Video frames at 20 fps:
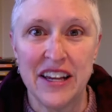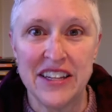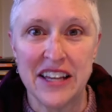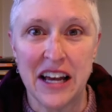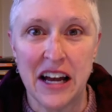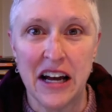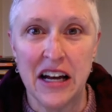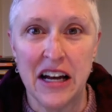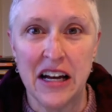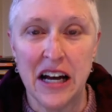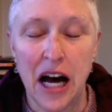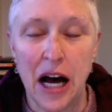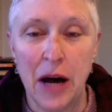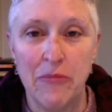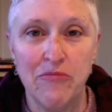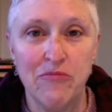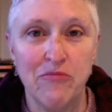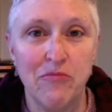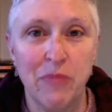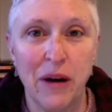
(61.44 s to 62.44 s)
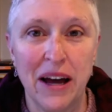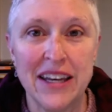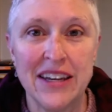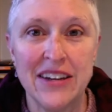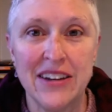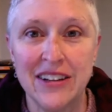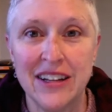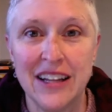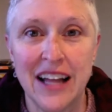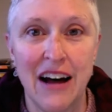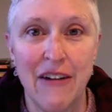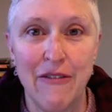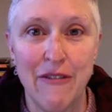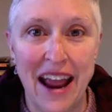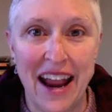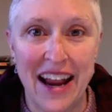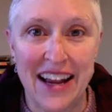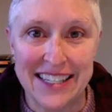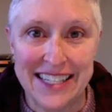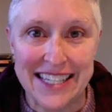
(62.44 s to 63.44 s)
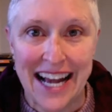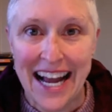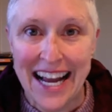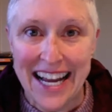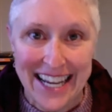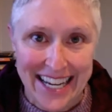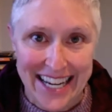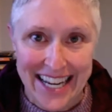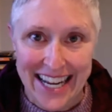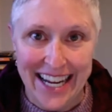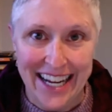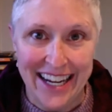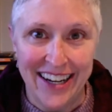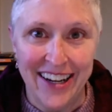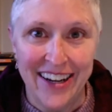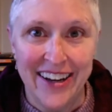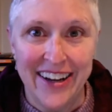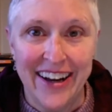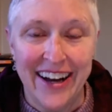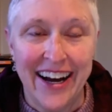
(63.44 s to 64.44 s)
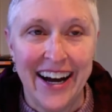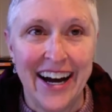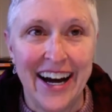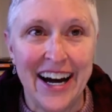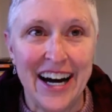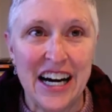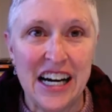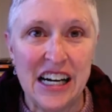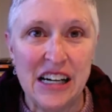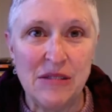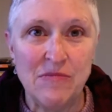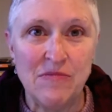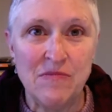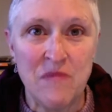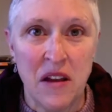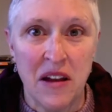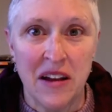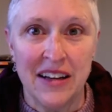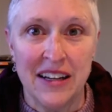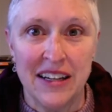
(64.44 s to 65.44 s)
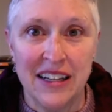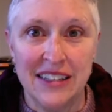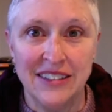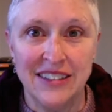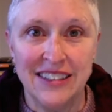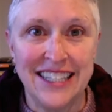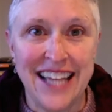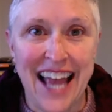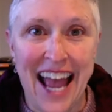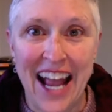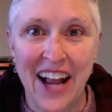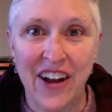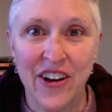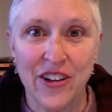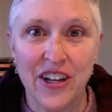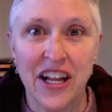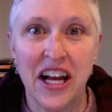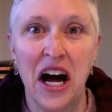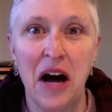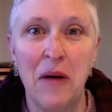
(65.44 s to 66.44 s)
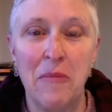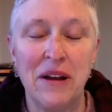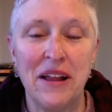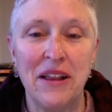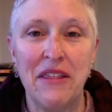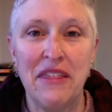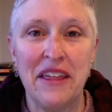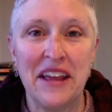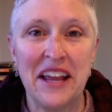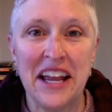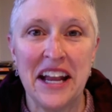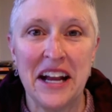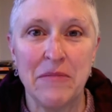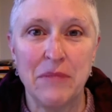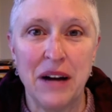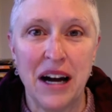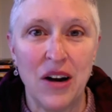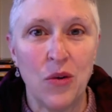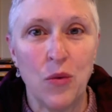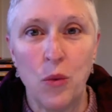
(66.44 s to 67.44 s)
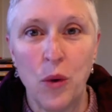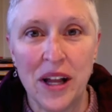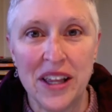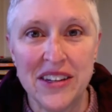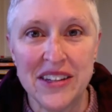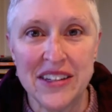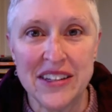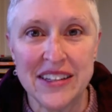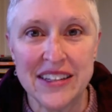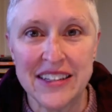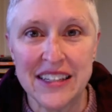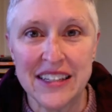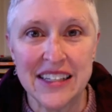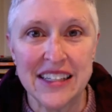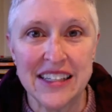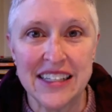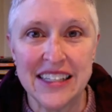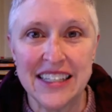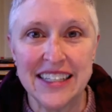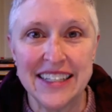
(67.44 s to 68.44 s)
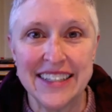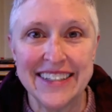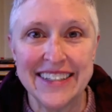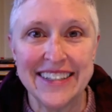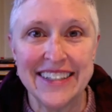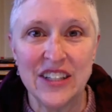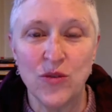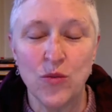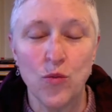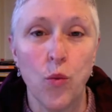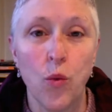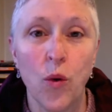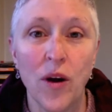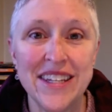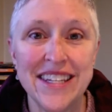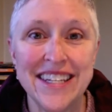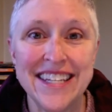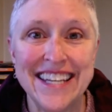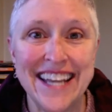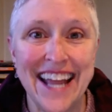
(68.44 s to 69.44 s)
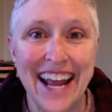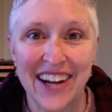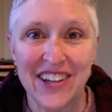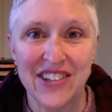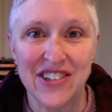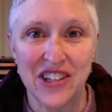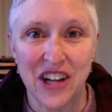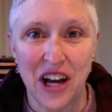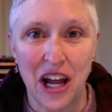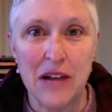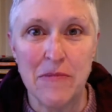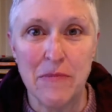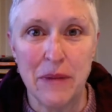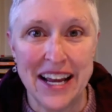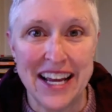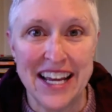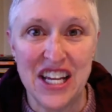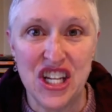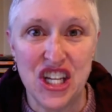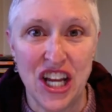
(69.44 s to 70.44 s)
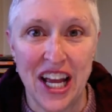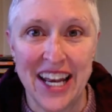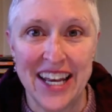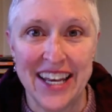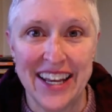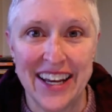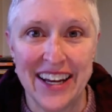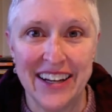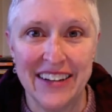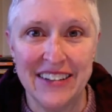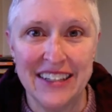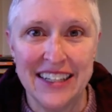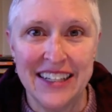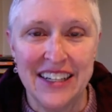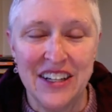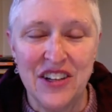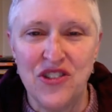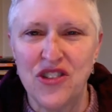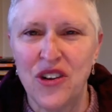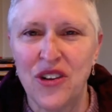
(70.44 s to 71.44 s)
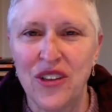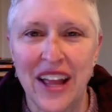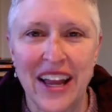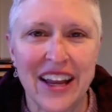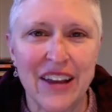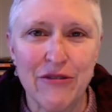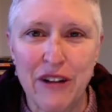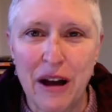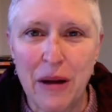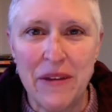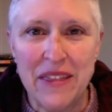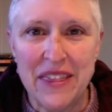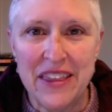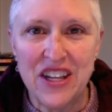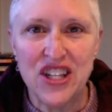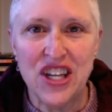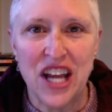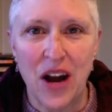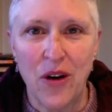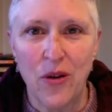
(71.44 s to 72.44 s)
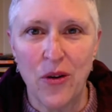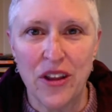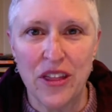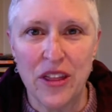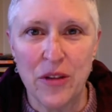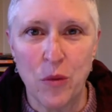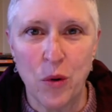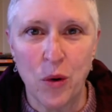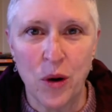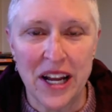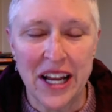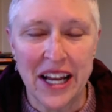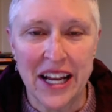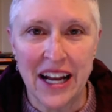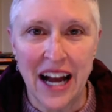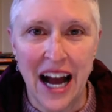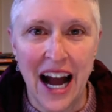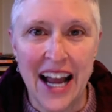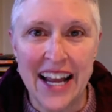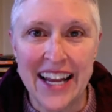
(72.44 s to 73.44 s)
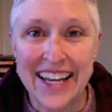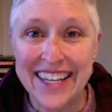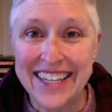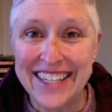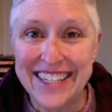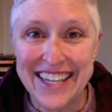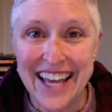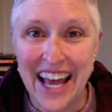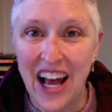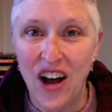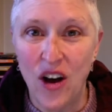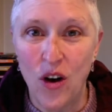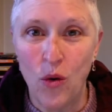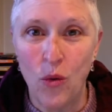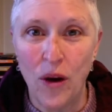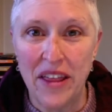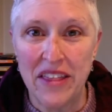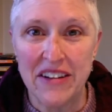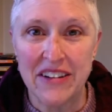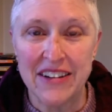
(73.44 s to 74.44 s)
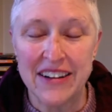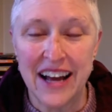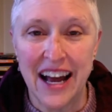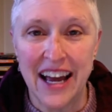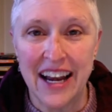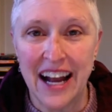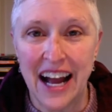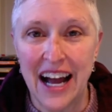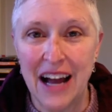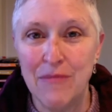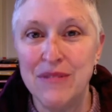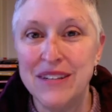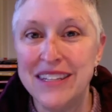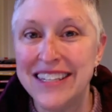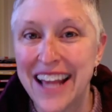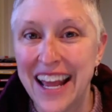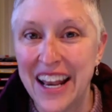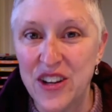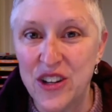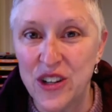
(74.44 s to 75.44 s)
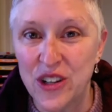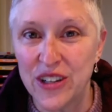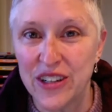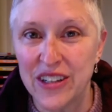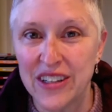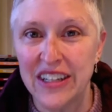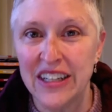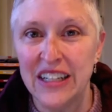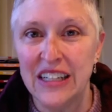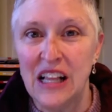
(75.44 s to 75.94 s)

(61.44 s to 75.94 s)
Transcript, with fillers: as a, a bundle of anxiety, um, tangled up in thinking about what's what's next on my agenda. So, like if I'm in the shower in the morning, I can tell whether or not I'm centered